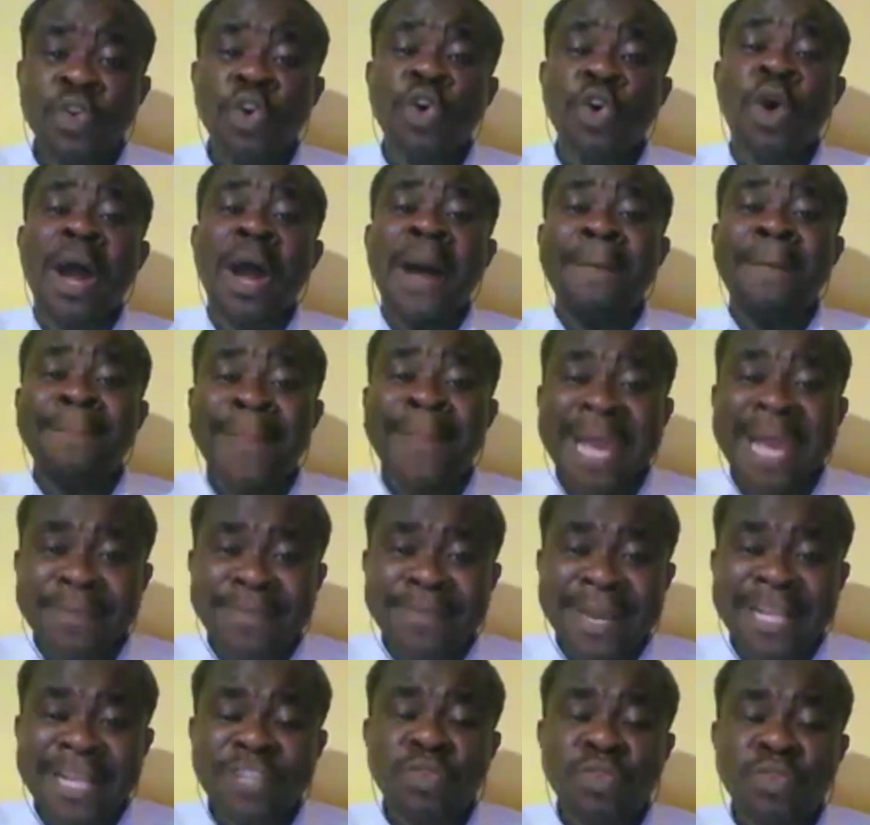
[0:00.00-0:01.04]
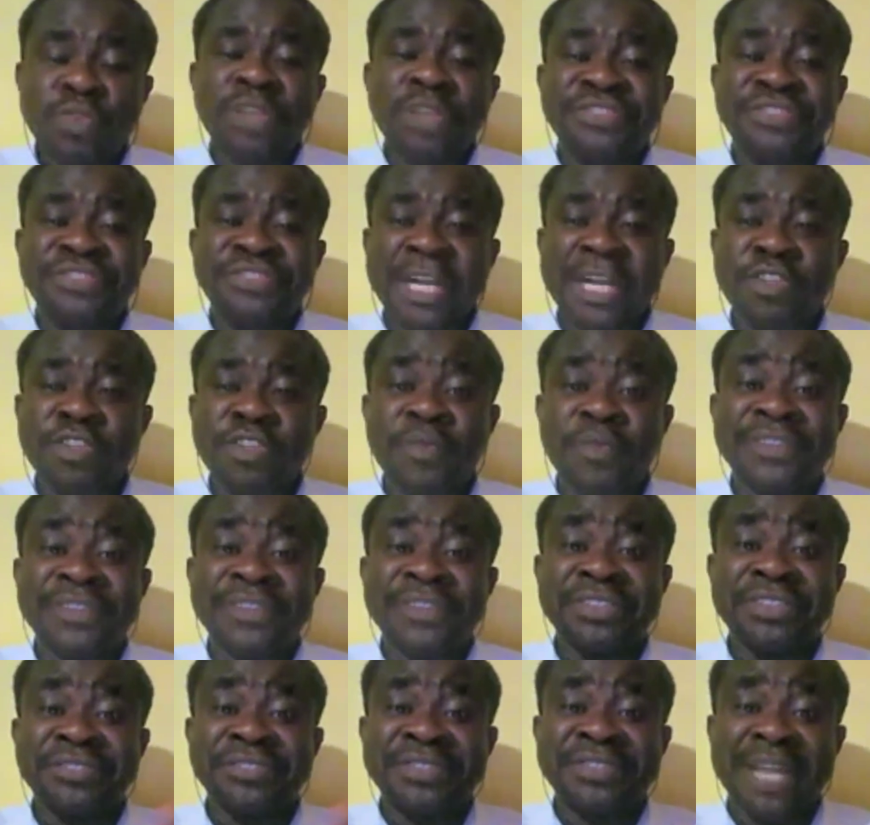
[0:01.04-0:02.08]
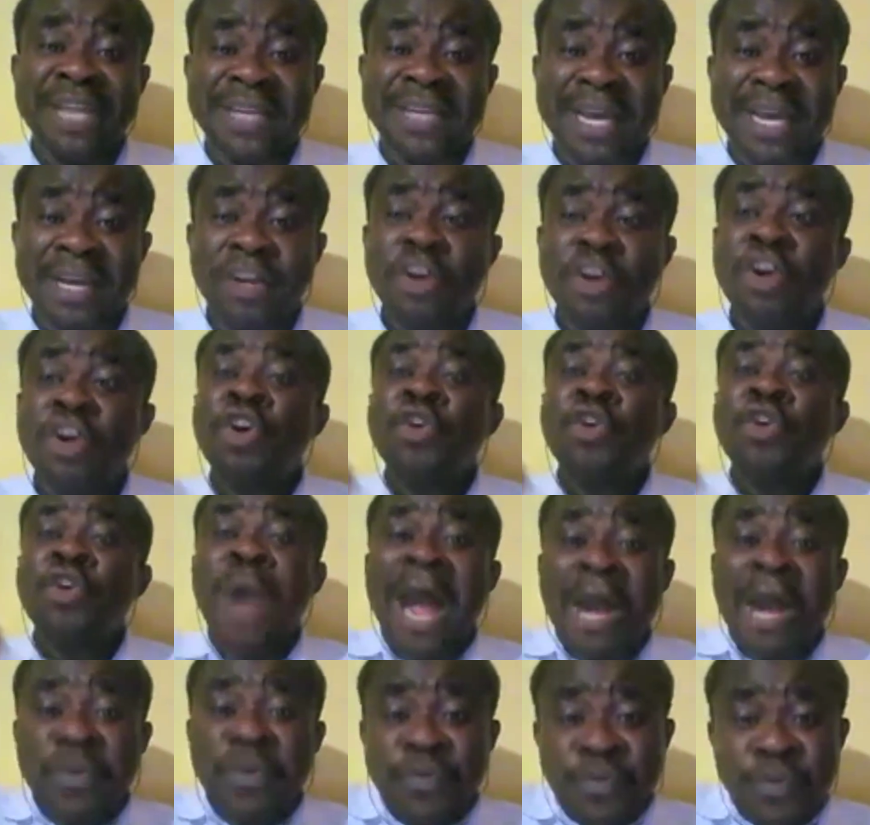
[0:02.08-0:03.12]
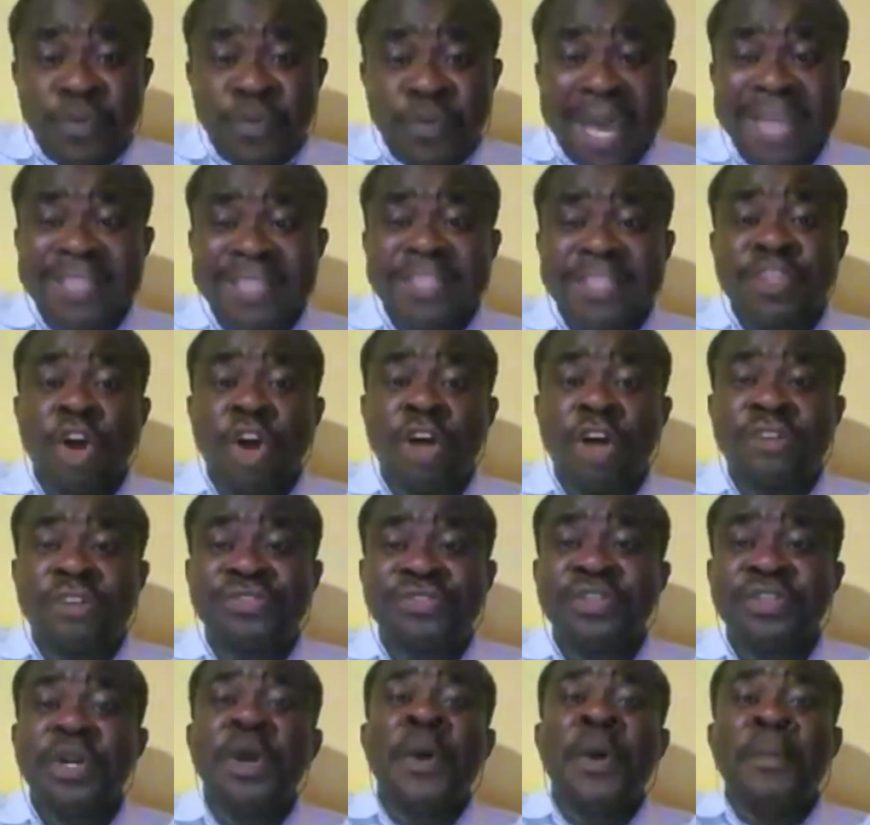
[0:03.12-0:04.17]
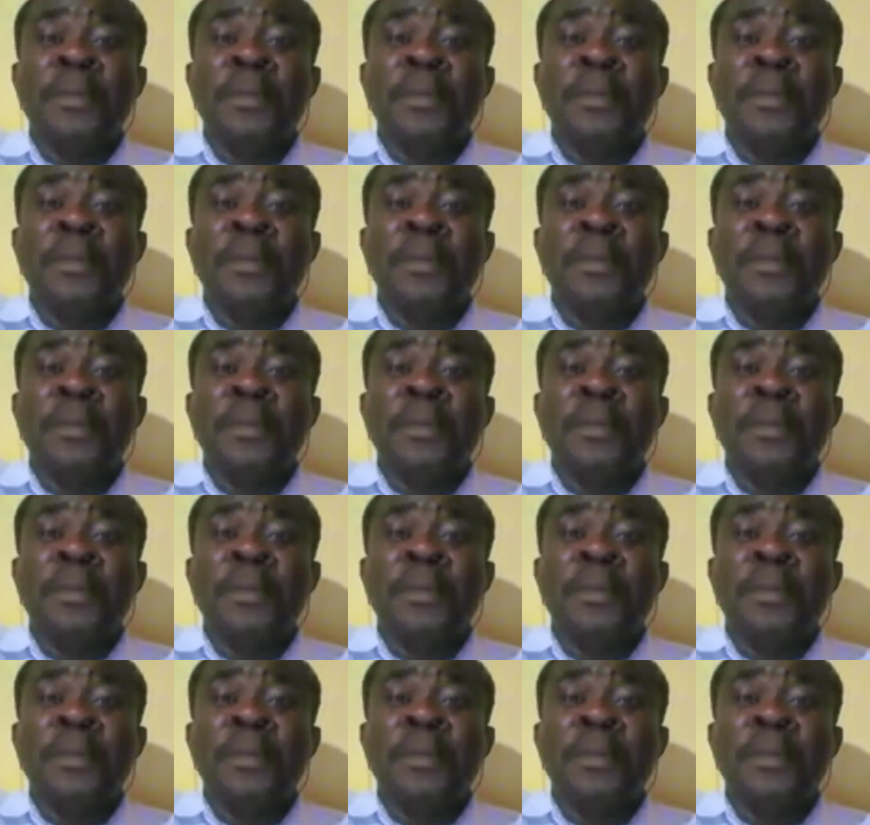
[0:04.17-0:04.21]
or amendment to a set of existing standard will affect those